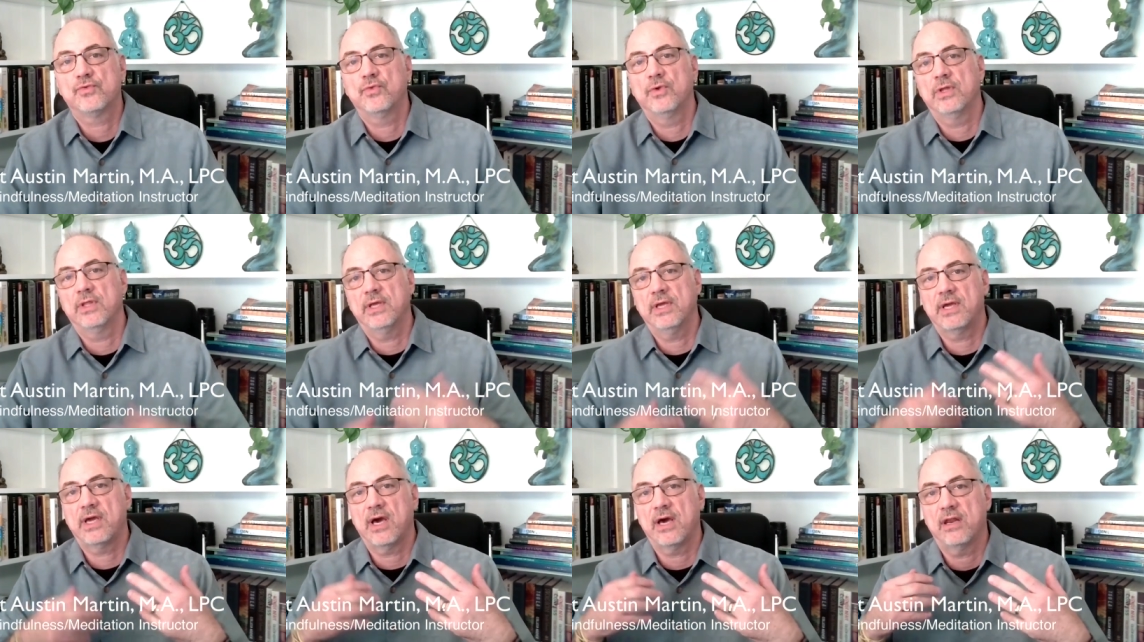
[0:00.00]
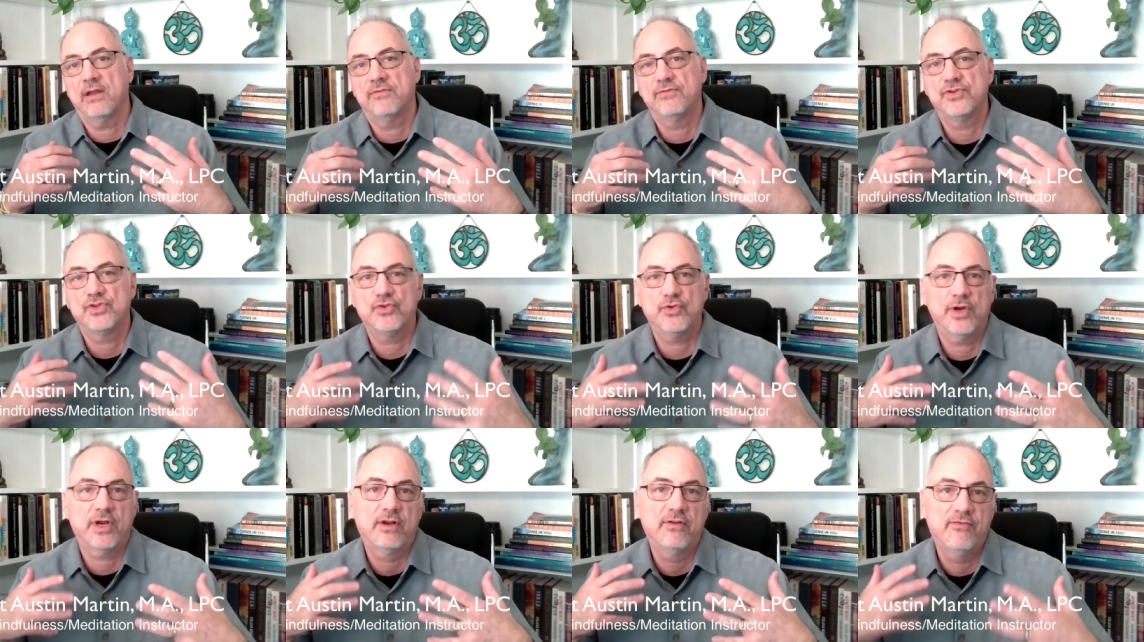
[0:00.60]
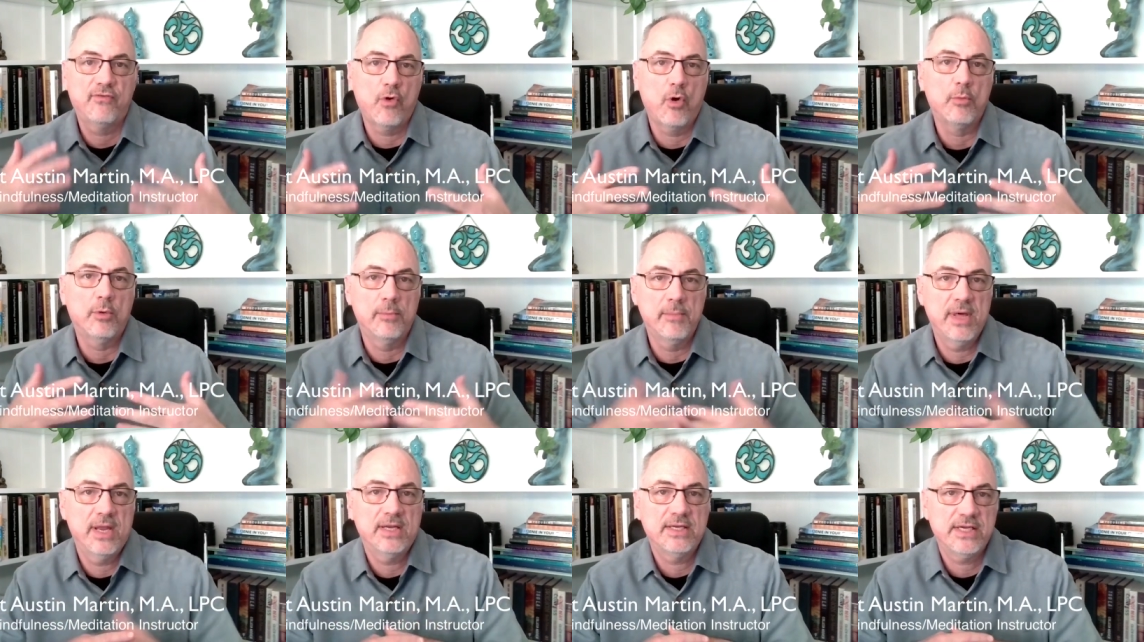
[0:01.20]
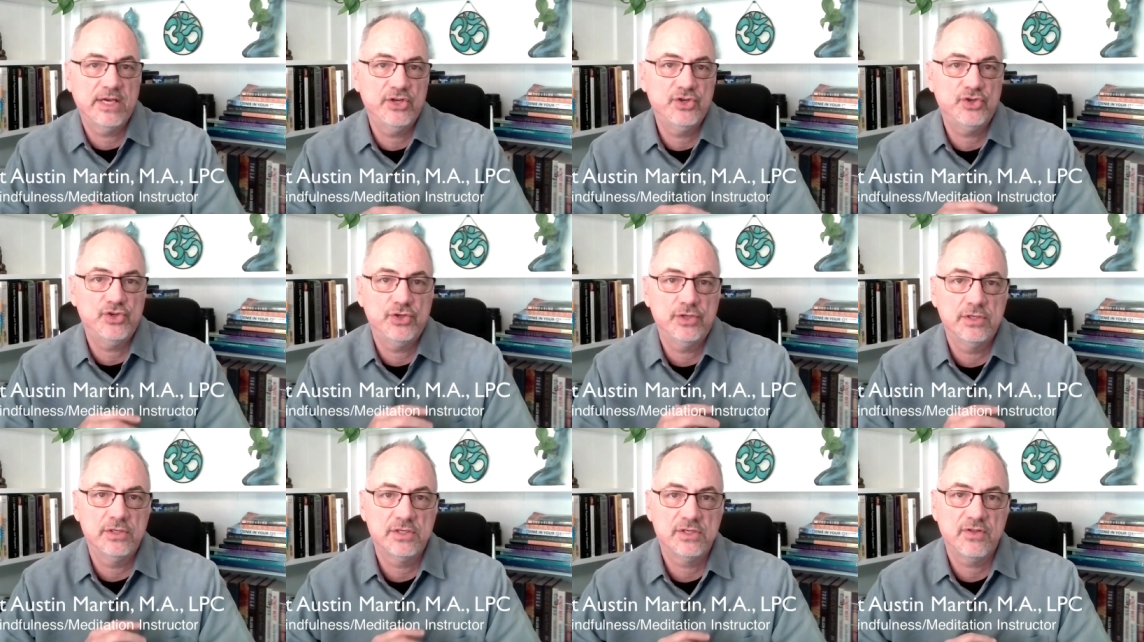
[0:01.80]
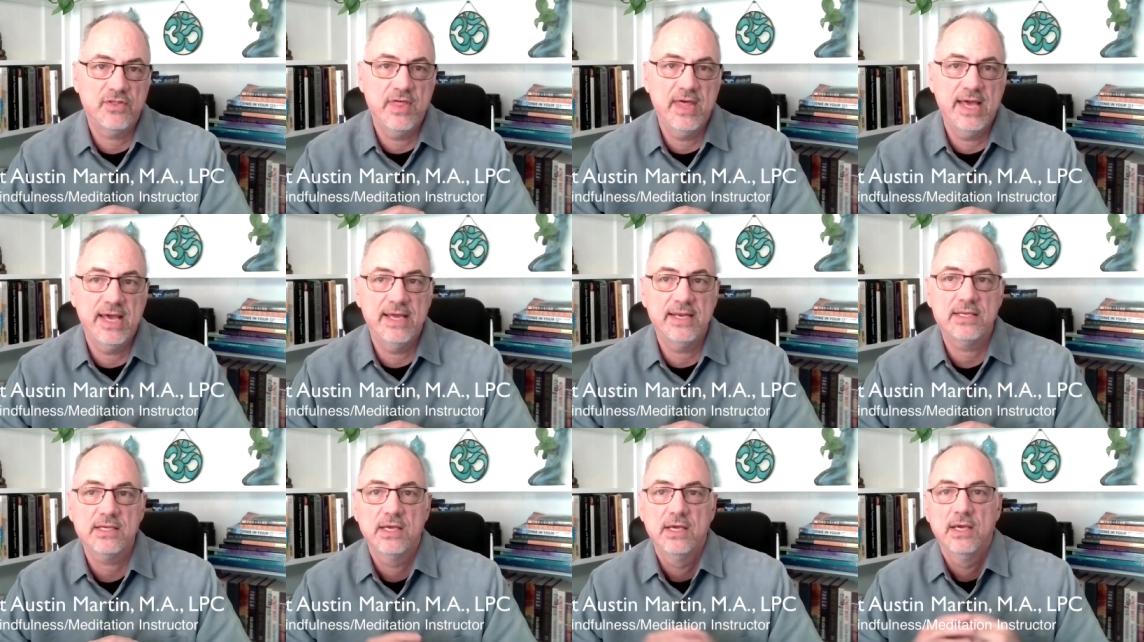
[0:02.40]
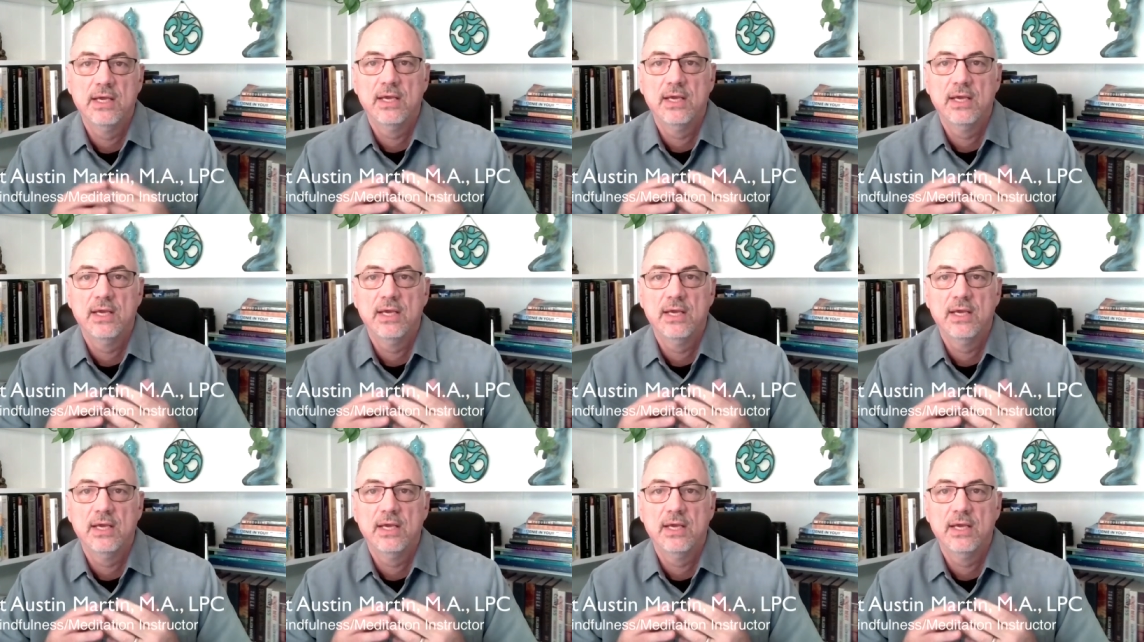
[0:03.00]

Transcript: really kind of strict formal meditations that